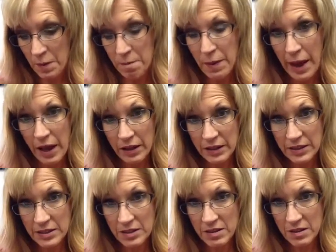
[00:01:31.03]

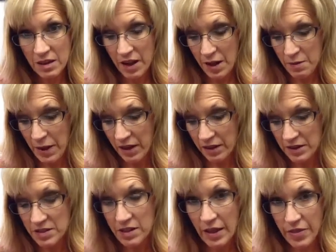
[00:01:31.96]
eye
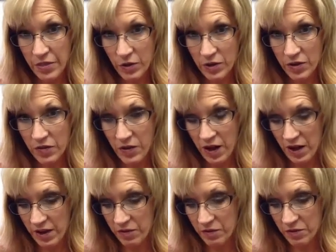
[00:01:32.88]
palettes at
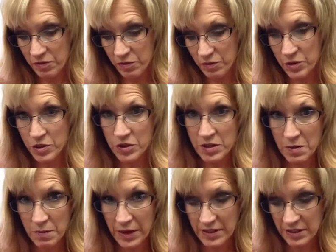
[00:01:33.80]
$35, which is an
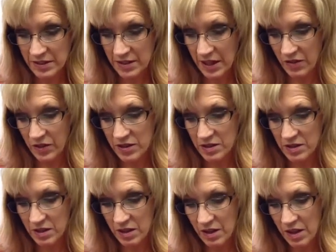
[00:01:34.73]
amazing savings.
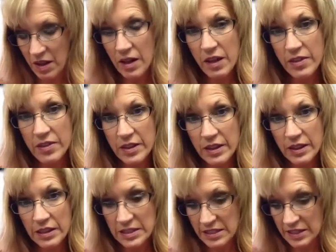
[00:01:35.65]
The
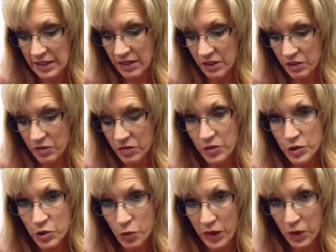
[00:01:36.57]
concealer for
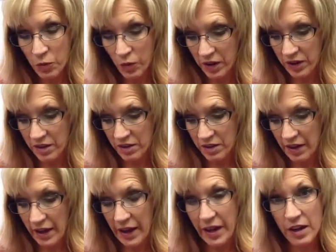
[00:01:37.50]
$21
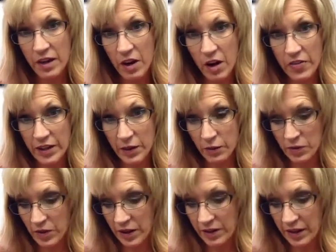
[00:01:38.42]
and the liquid
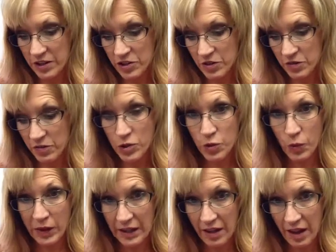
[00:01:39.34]
foundation for
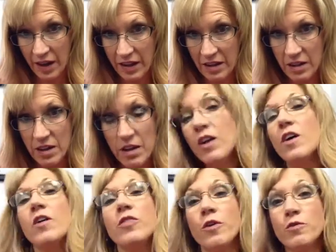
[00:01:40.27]
$29.
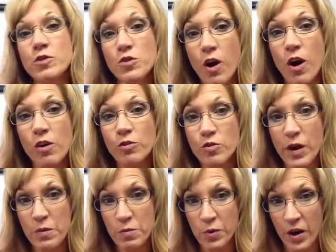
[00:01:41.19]
Those are all
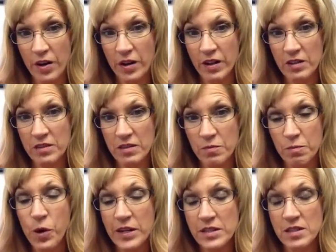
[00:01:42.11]
great
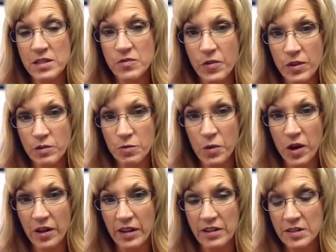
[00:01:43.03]
prices for those
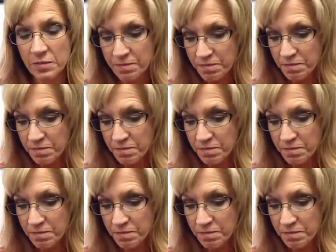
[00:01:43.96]
products.